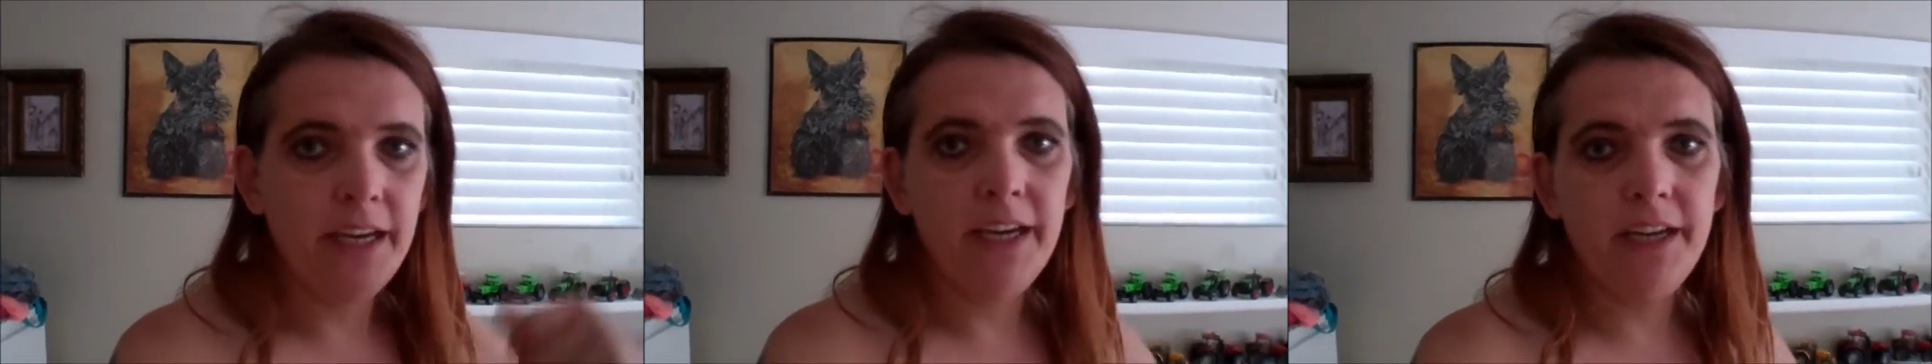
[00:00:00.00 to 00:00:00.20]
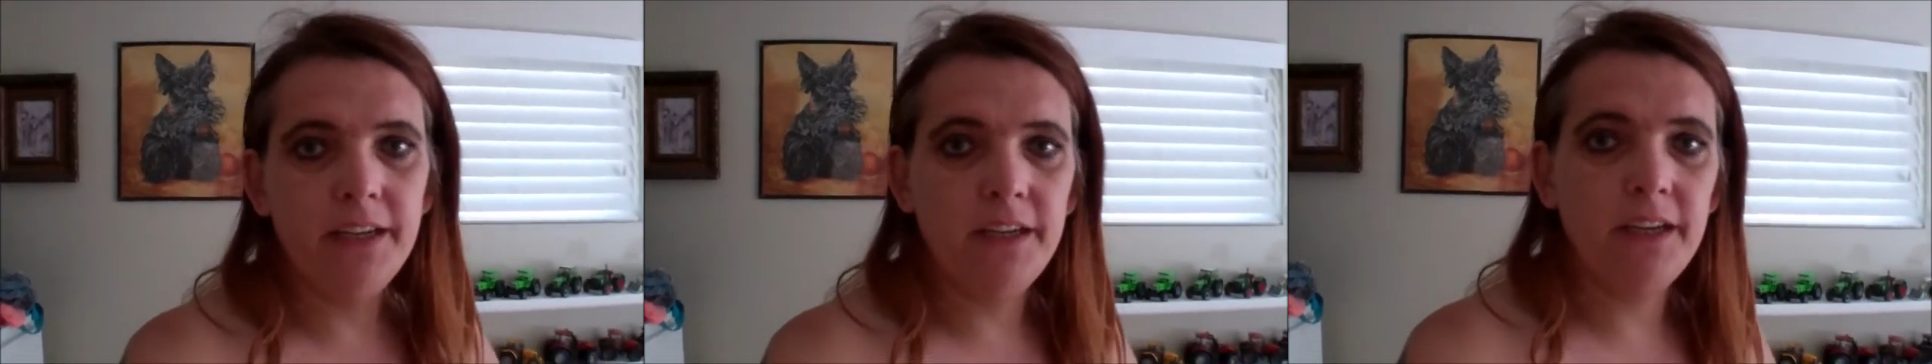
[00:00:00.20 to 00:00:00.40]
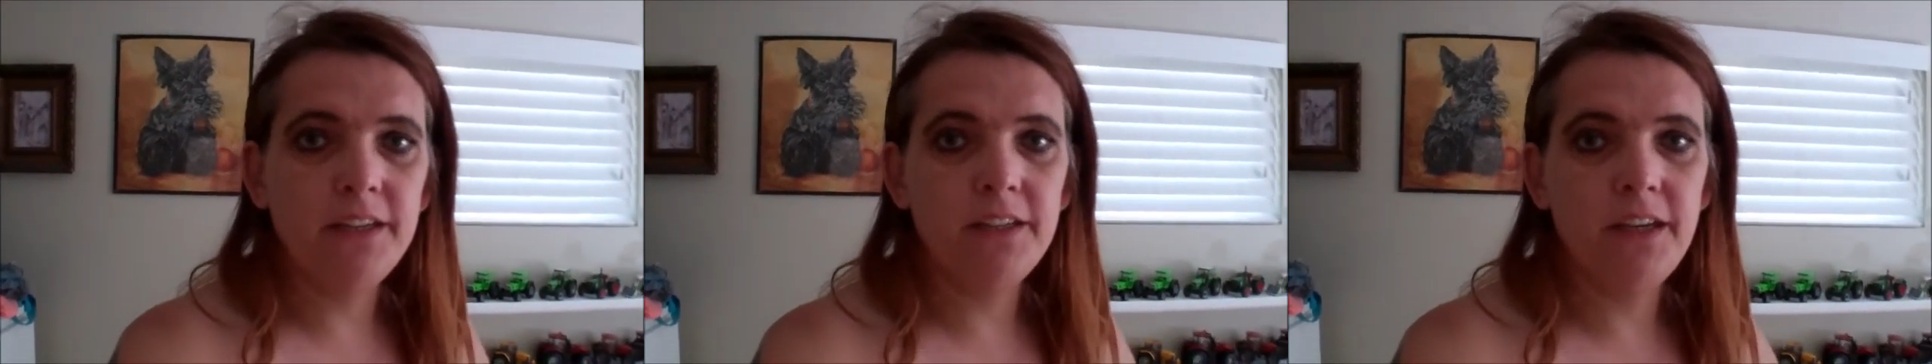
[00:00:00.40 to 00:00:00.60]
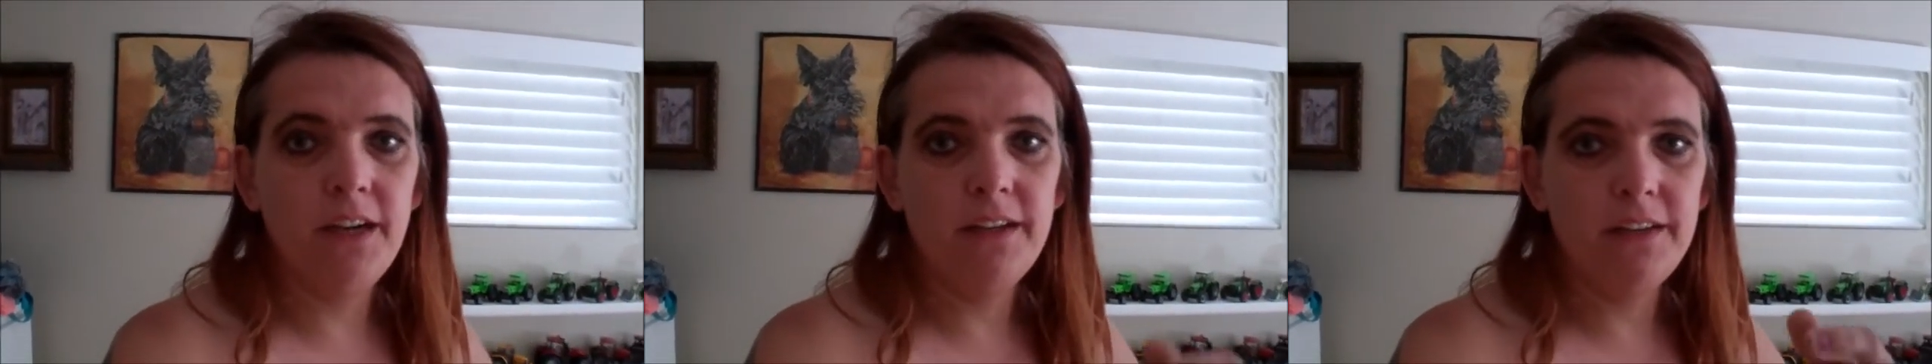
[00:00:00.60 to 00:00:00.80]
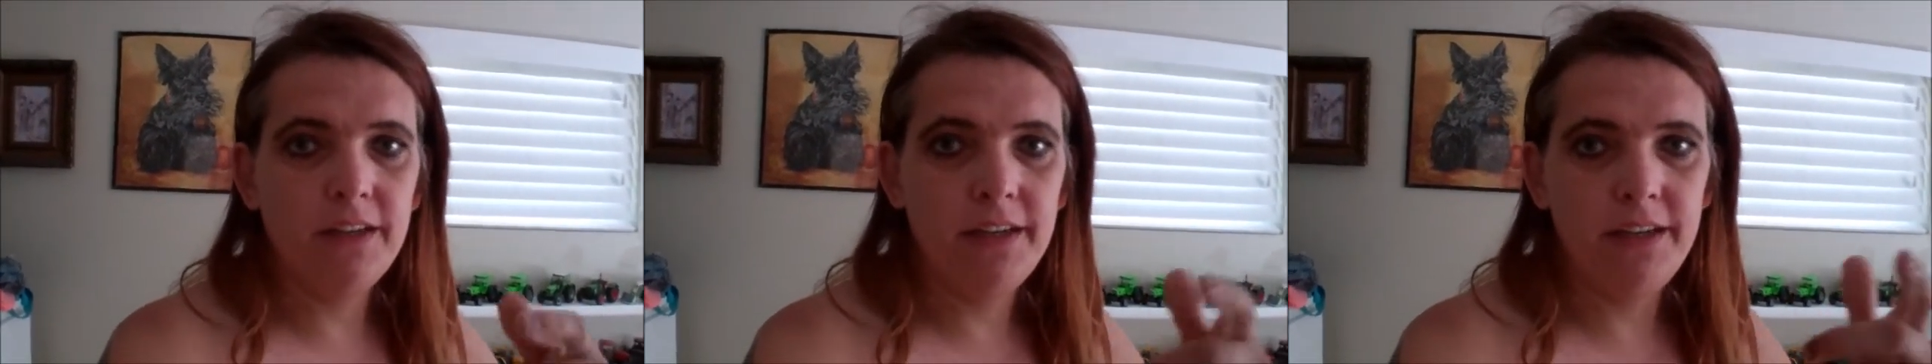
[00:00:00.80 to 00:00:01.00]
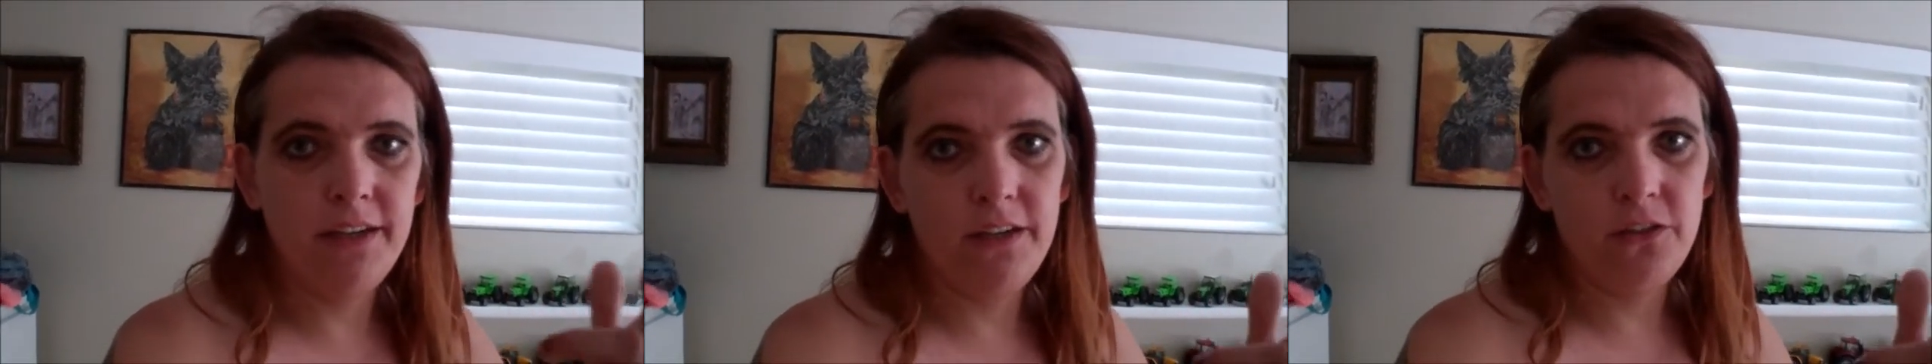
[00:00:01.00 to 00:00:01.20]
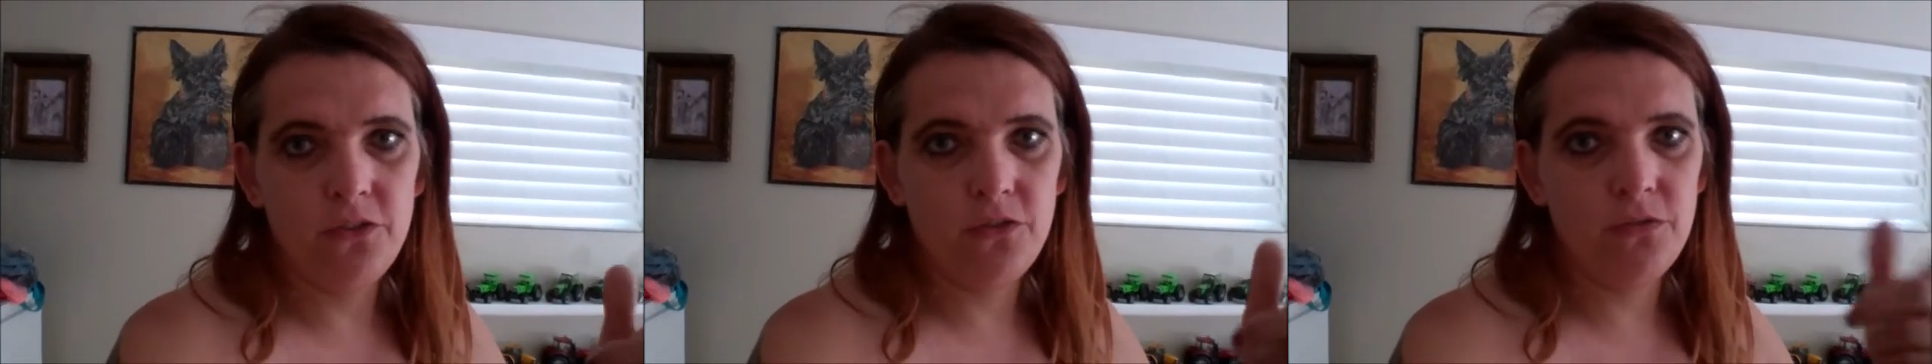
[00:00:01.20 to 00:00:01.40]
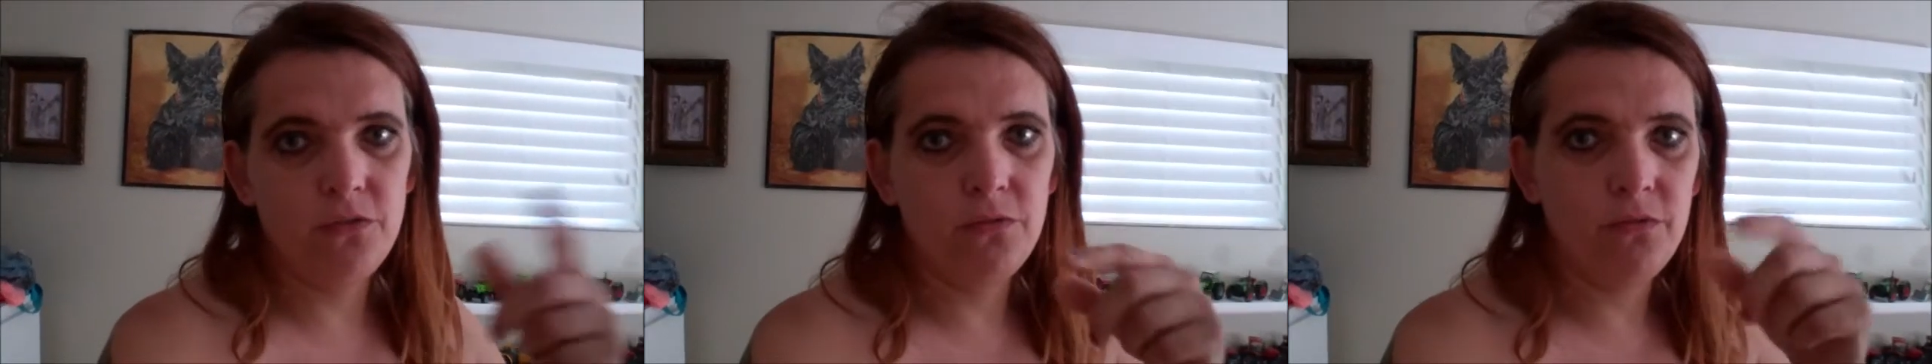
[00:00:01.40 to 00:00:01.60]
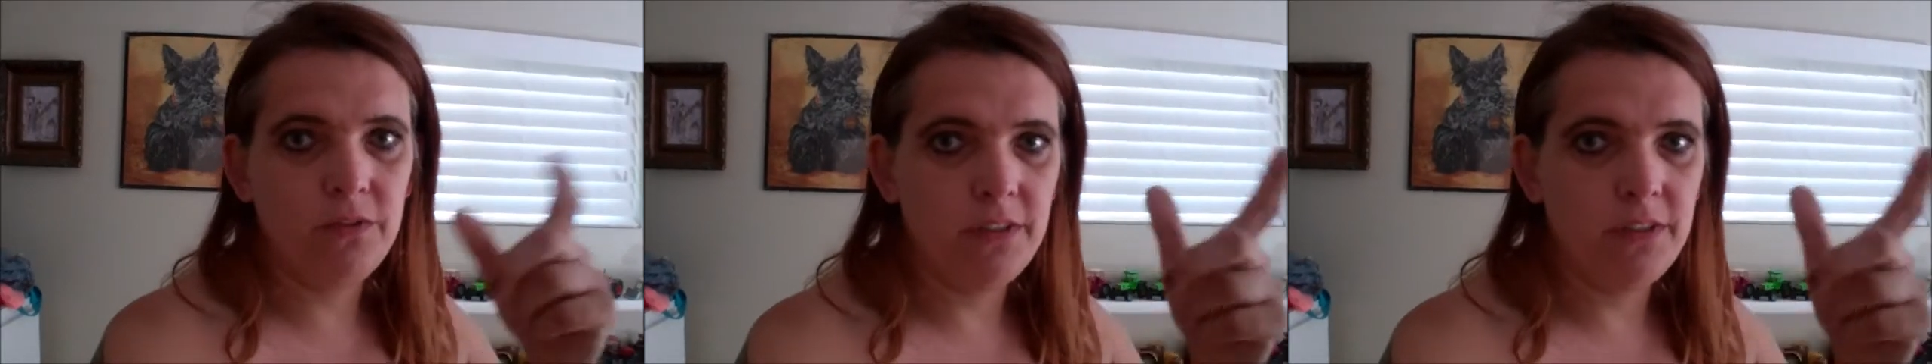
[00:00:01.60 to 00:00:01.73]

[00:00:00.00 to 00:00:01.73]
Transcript: and then the other hand to do